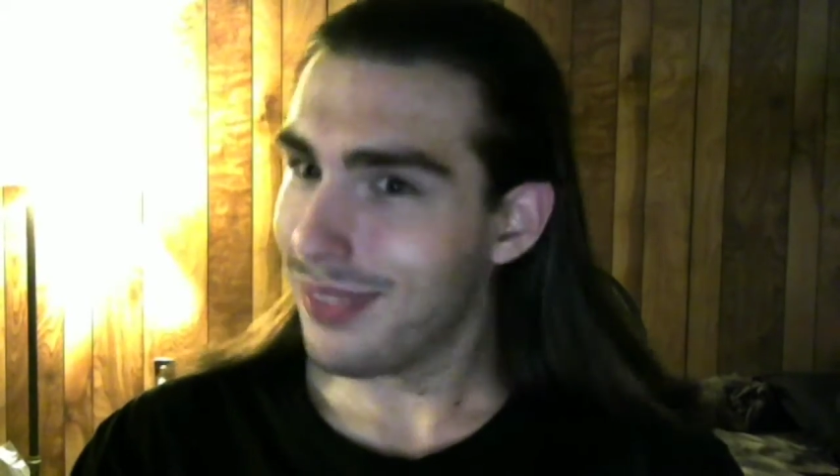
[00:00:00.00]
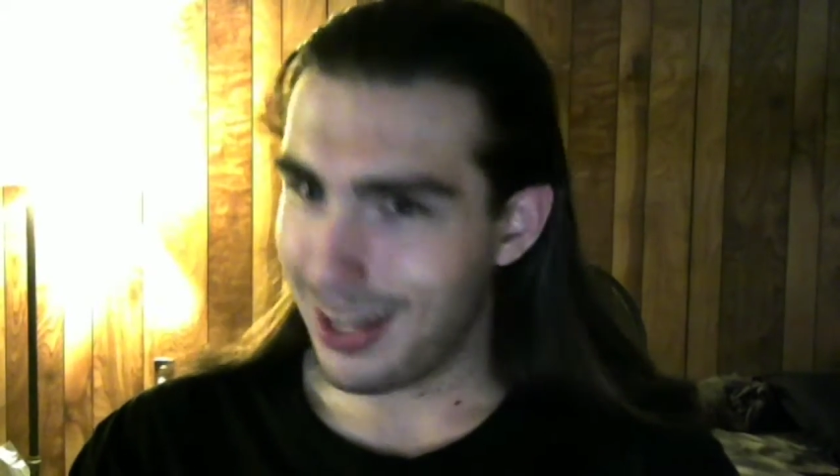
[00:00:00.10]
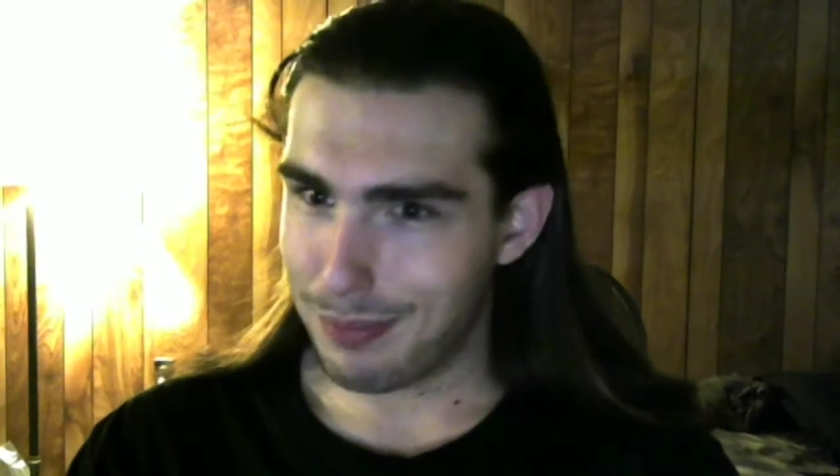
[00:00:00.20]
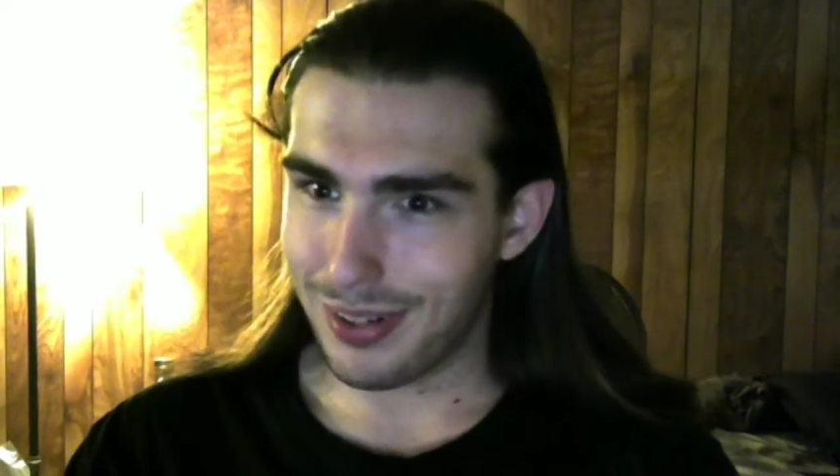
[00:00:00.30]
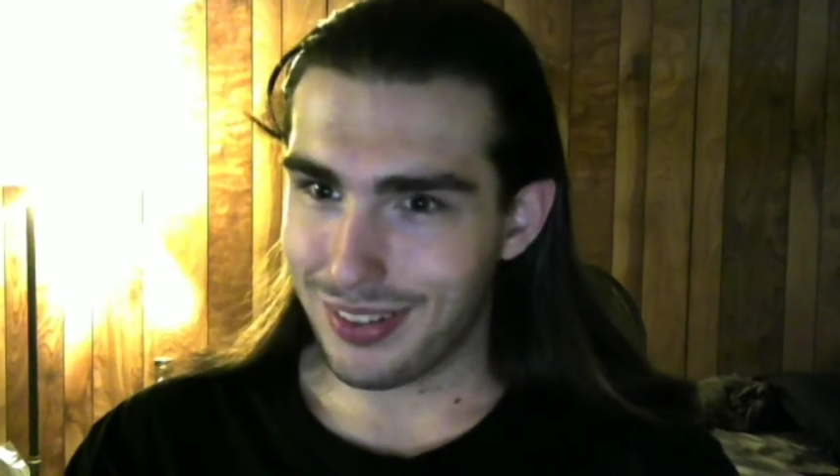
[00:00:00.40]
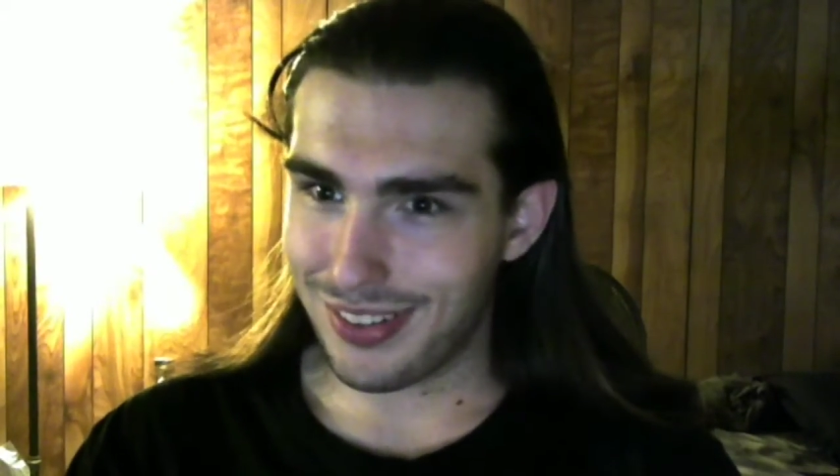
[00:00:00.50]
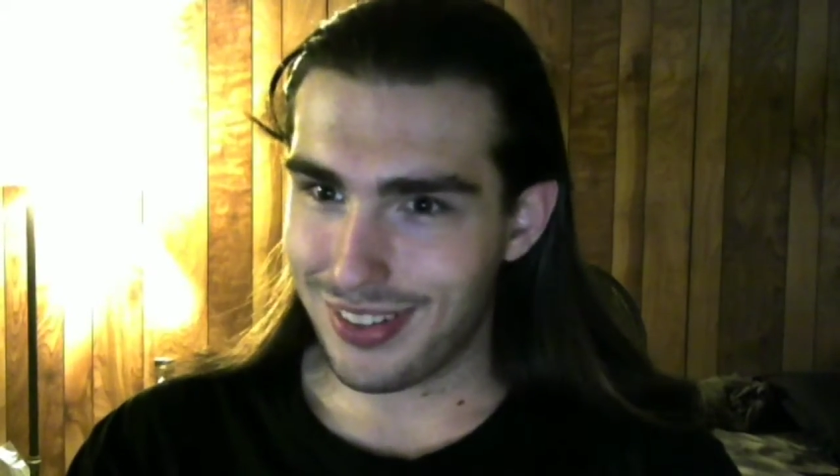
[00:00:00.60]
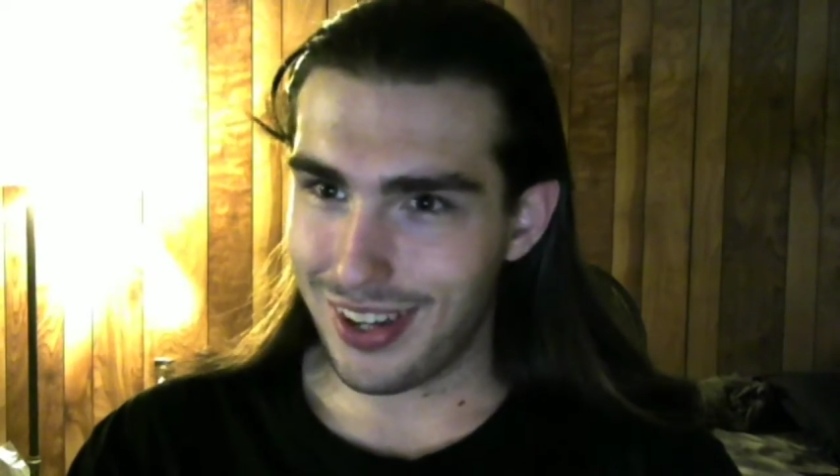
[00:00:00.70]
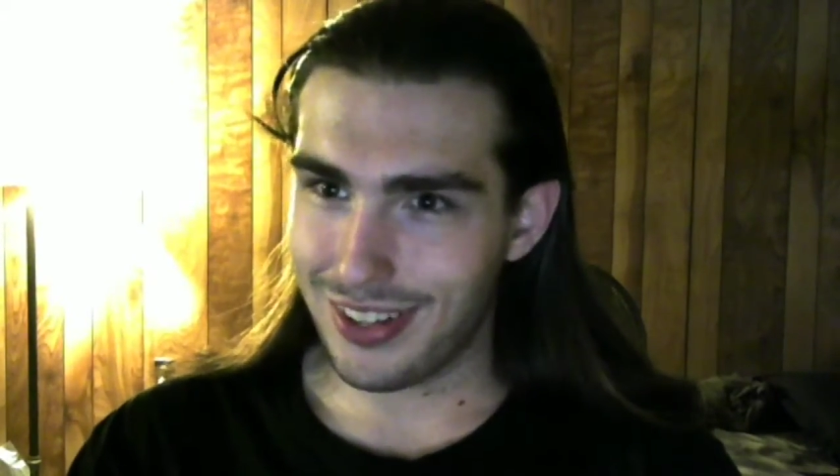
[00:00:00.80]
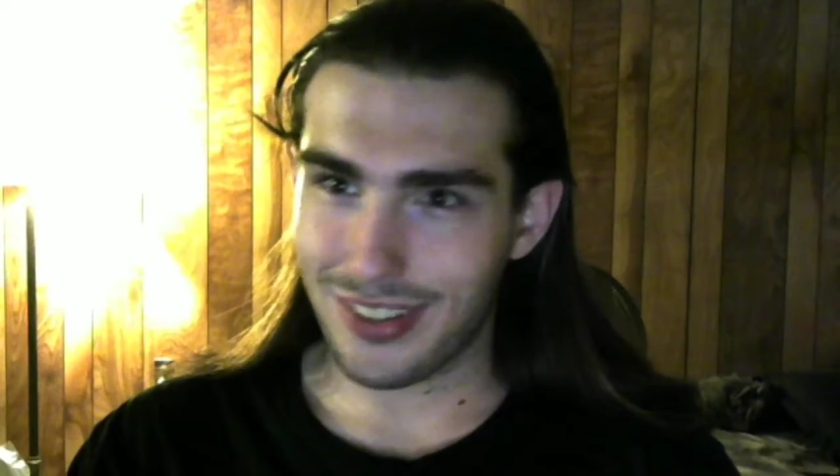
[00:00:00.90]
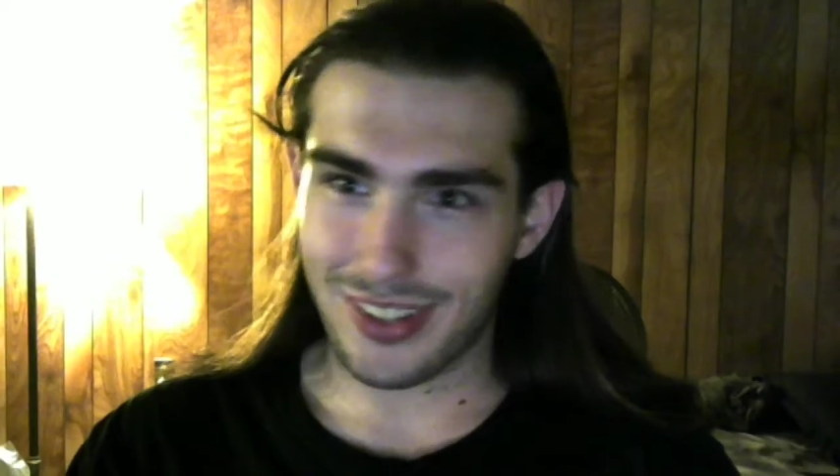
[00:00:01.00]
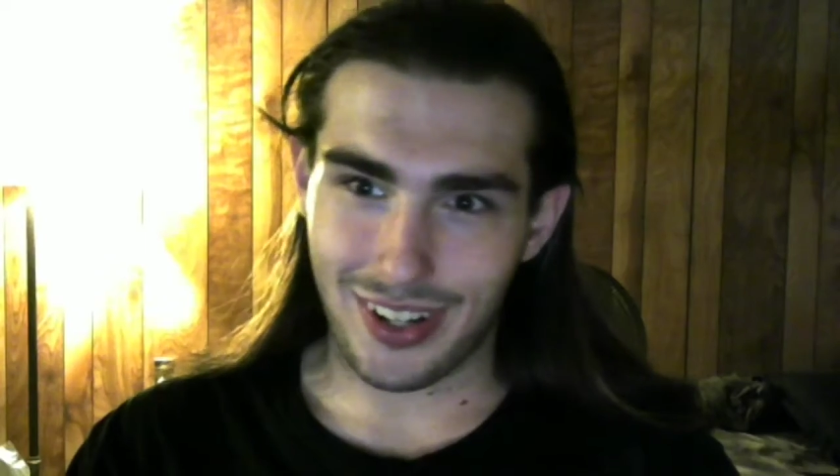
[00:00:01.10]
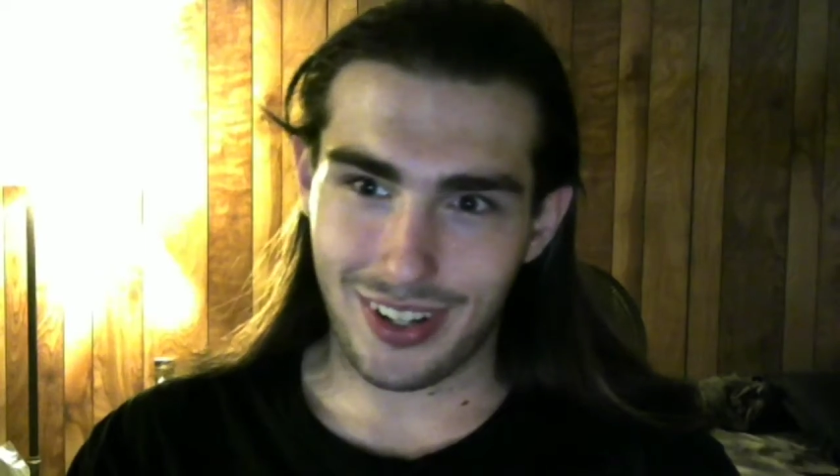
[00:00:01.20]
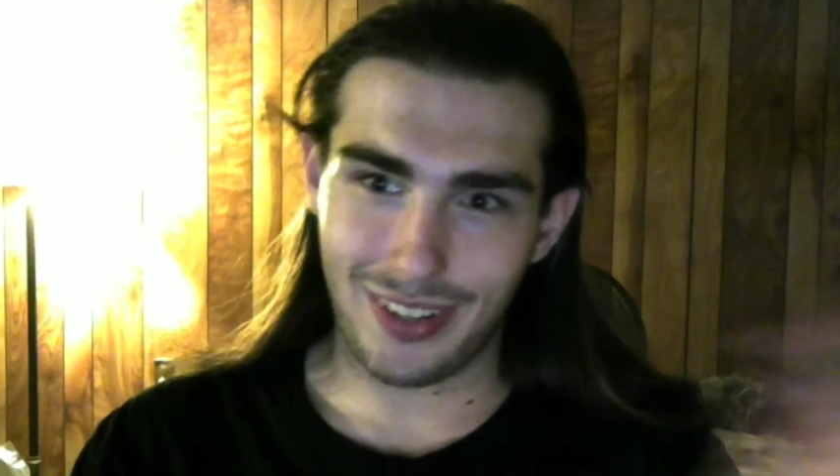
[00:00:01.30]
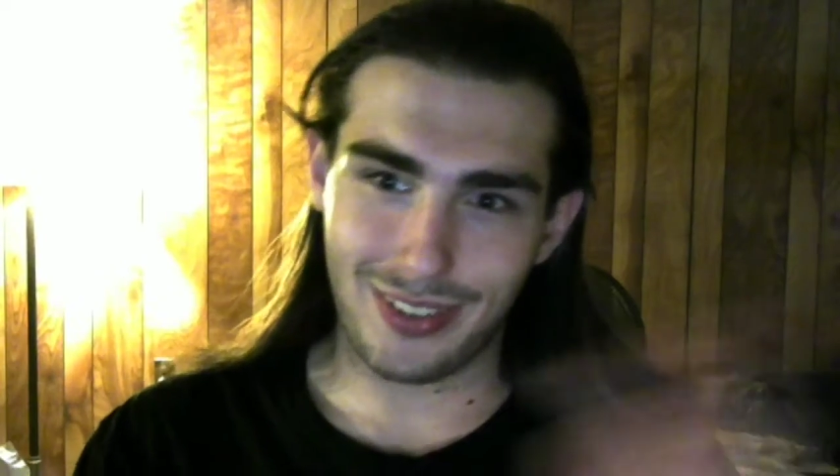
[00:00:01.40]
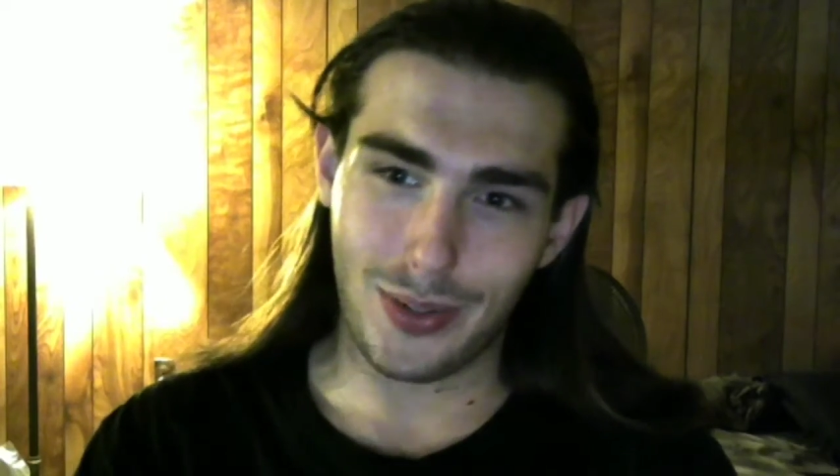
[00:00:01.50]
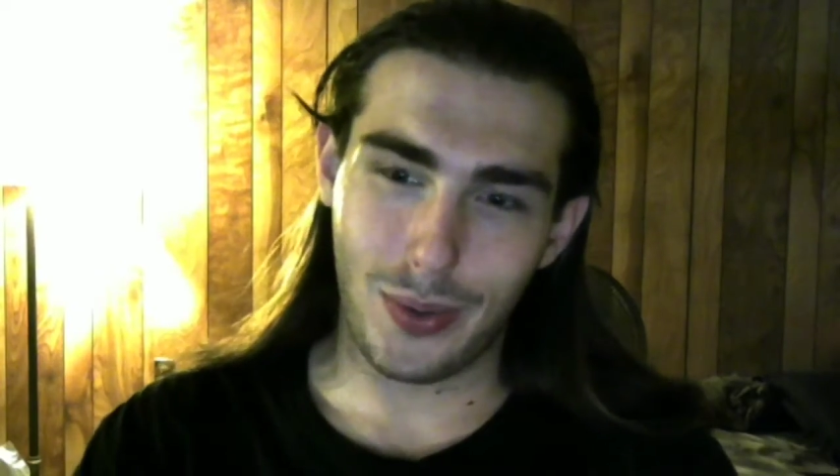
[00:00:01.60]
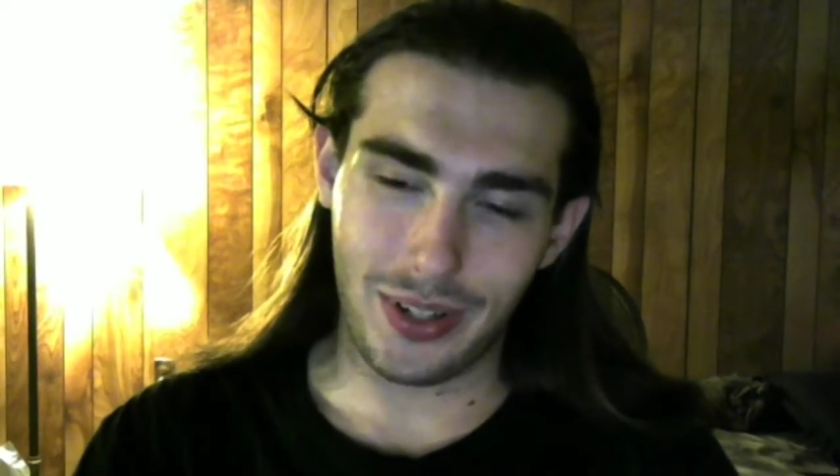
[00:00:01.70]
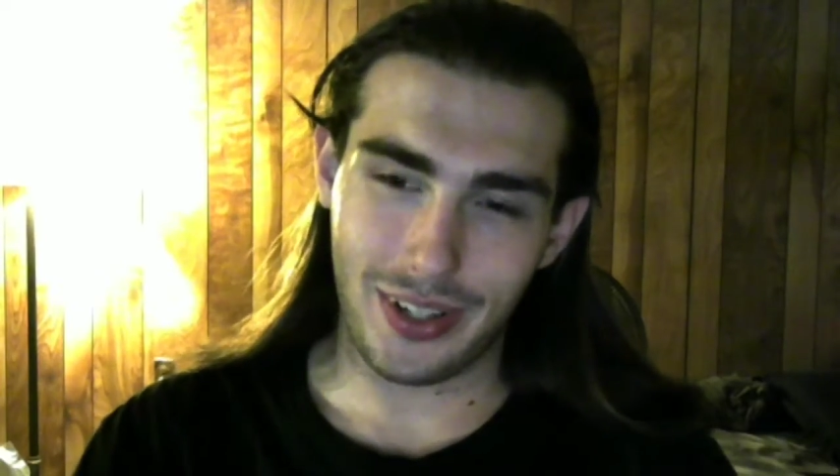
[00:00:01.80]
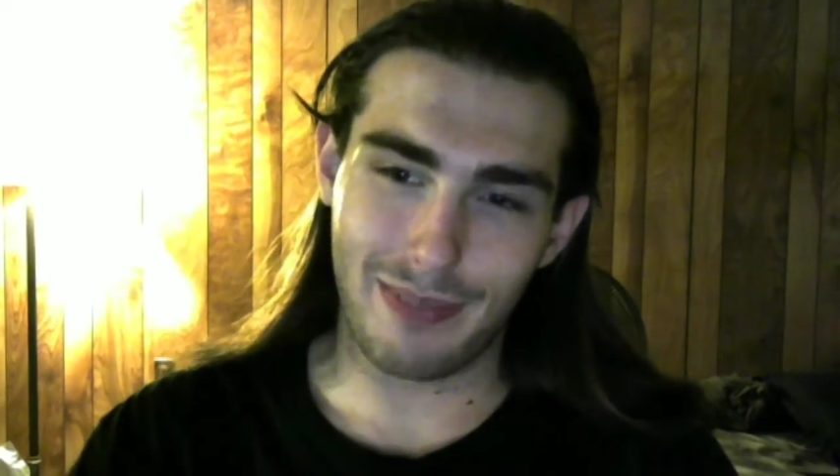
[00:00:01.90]
That part's done. Just gotta
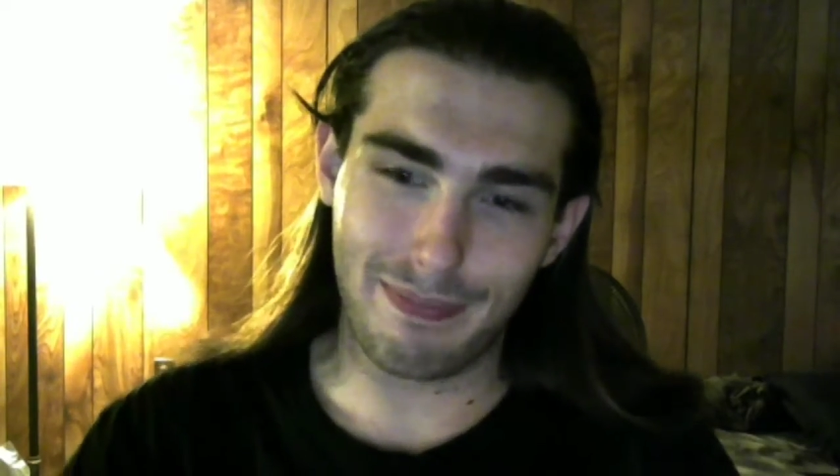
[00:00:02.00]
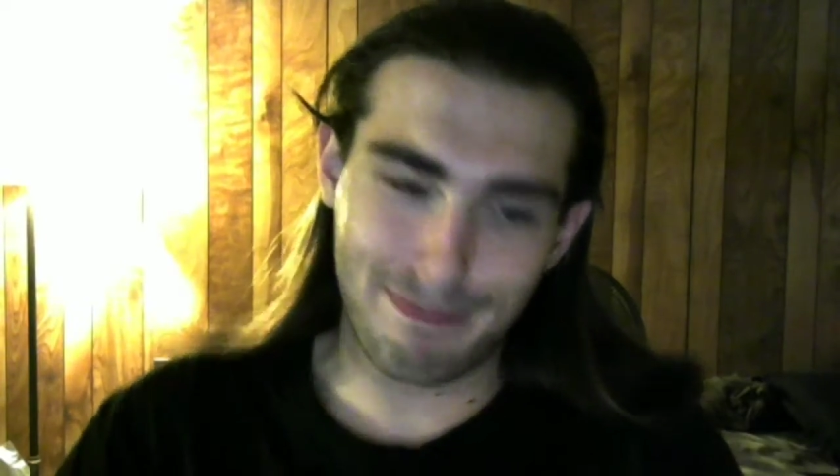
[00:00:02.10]
record it.